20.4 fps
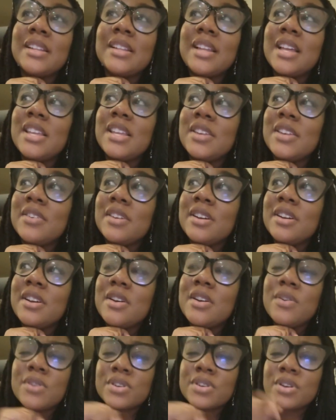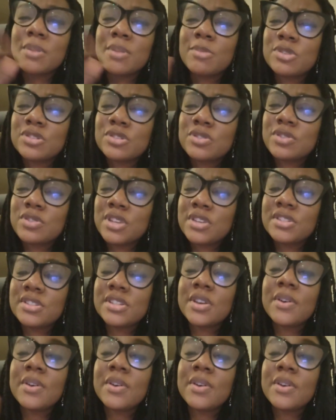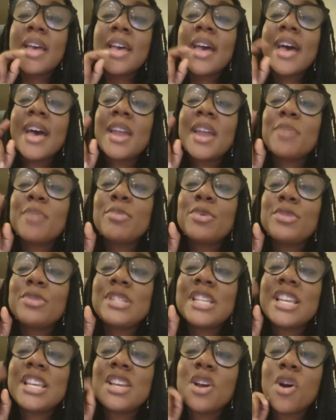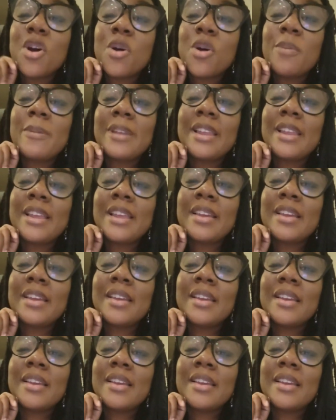a year ago or almost 2 years ago, had a boutique opening.